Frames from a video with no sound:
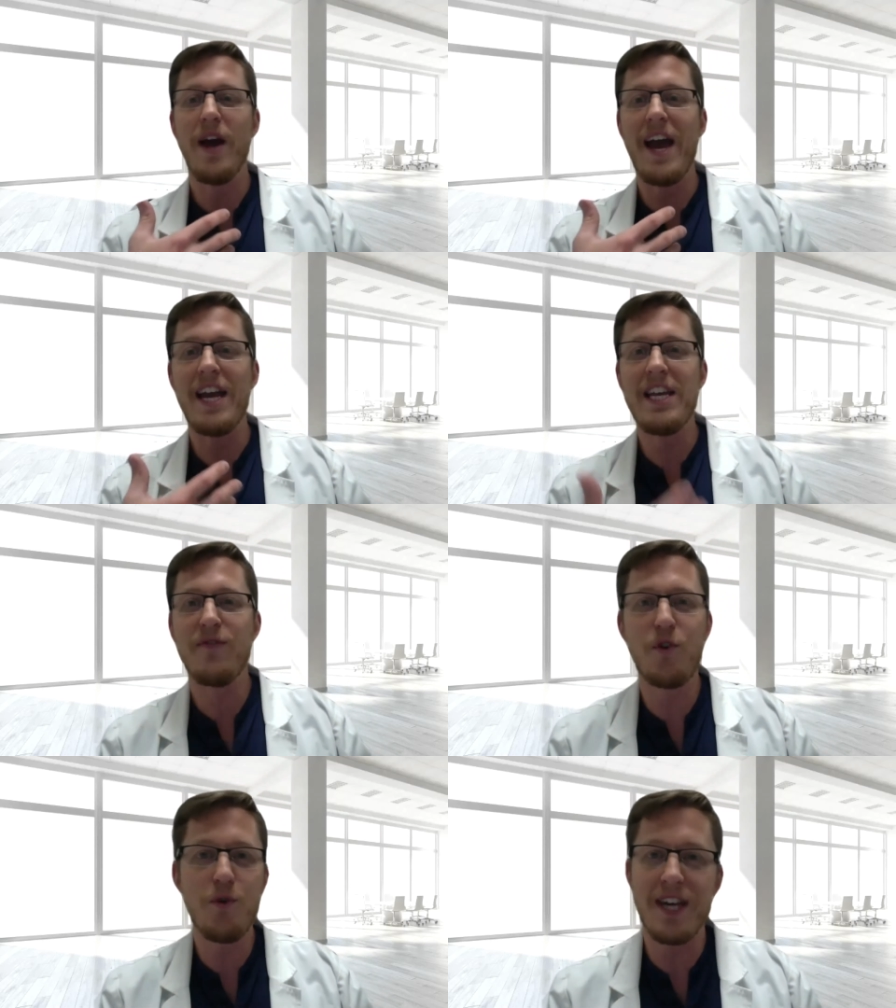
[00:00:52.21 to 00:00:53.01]
any of
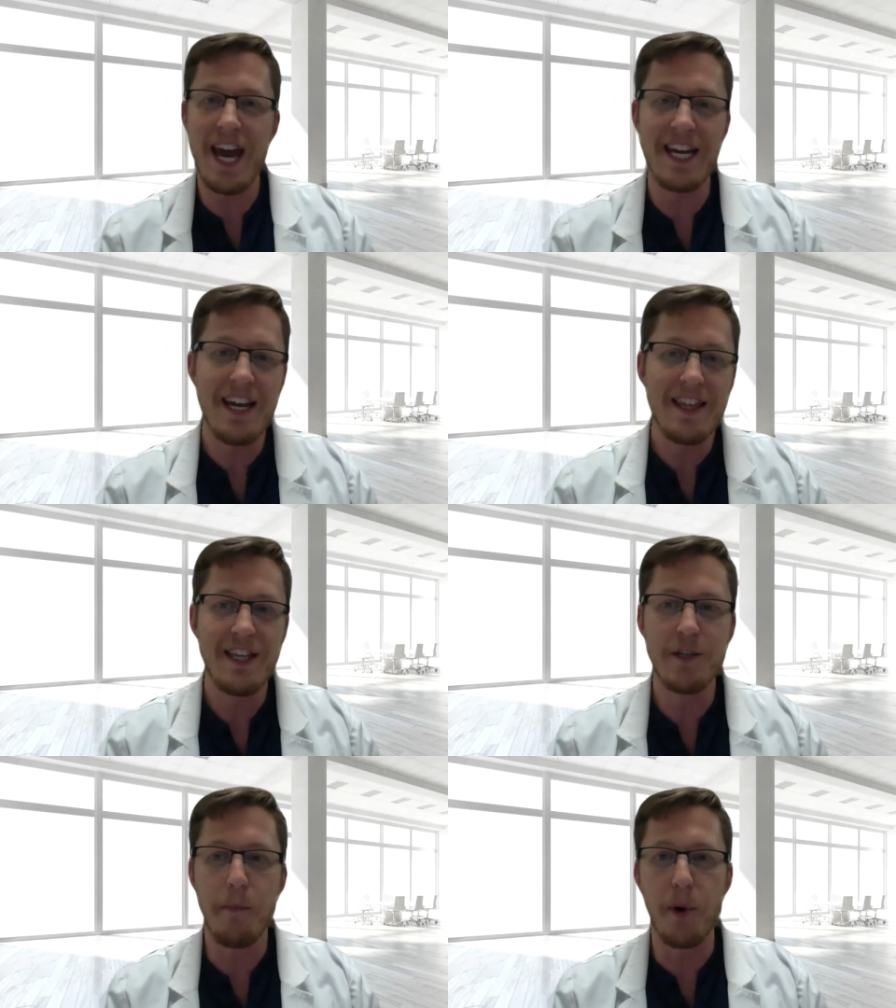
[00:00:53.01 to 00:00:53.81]
you get
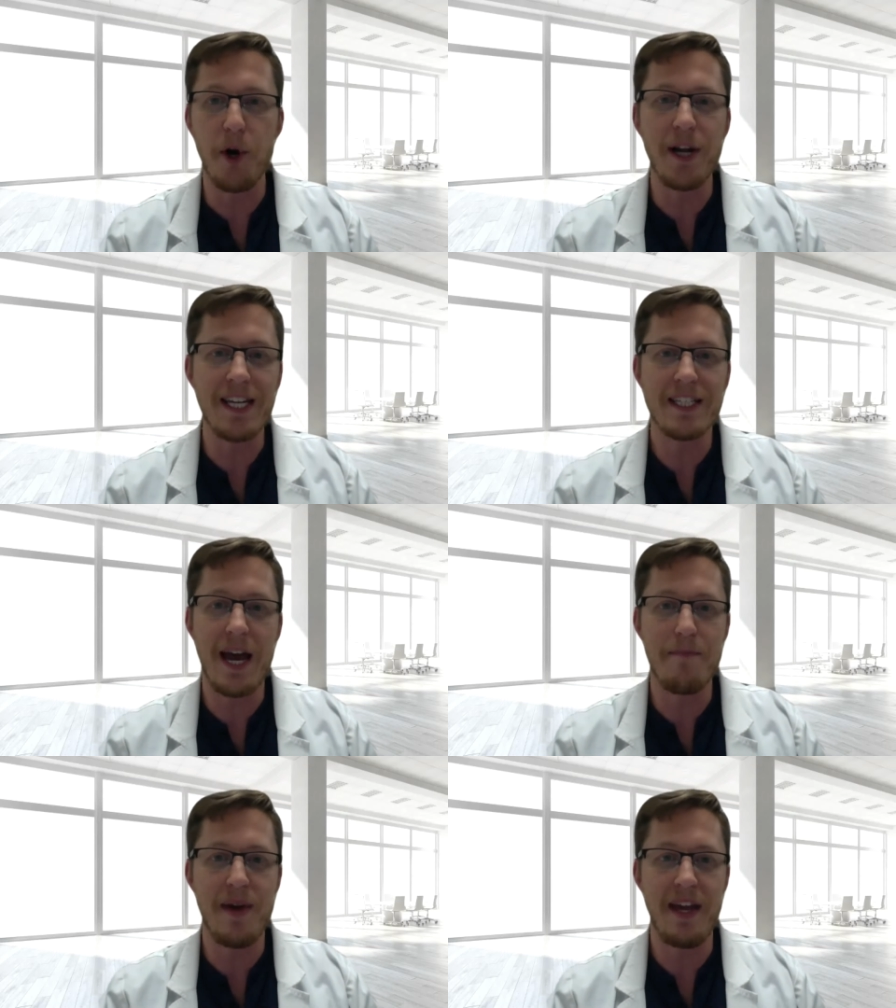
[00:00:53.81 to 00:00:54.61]
these burning
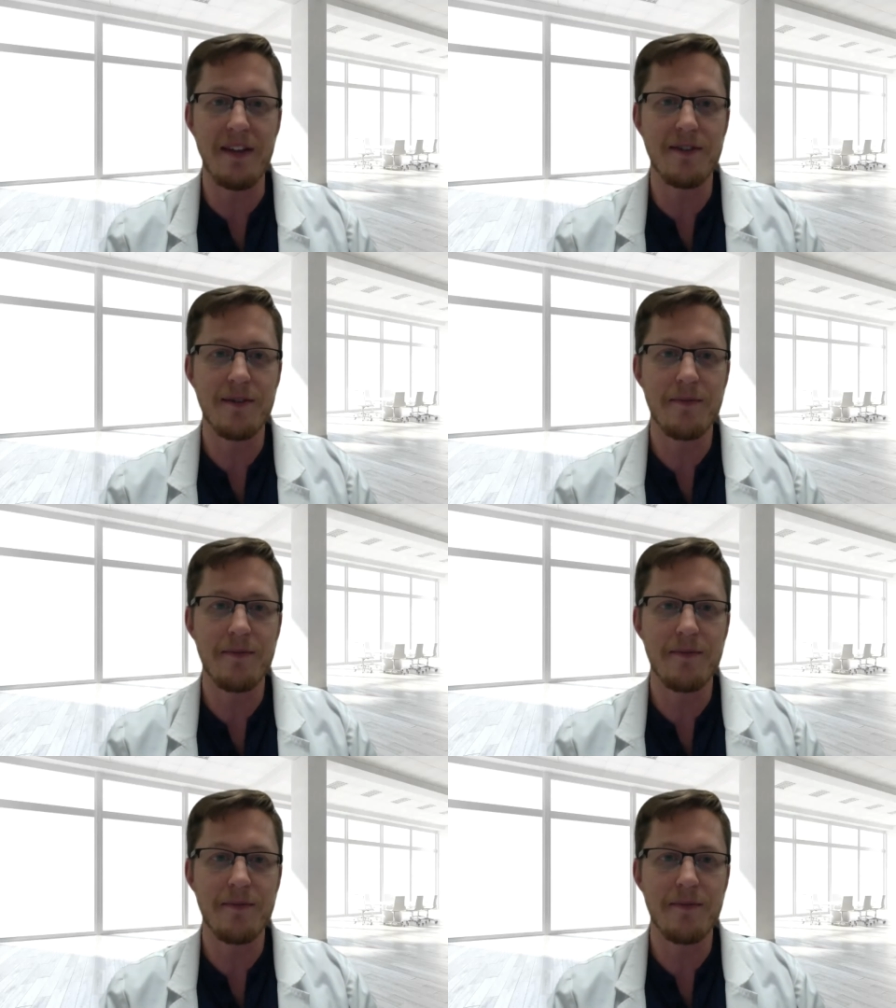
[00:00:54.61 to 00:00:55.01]
type pains?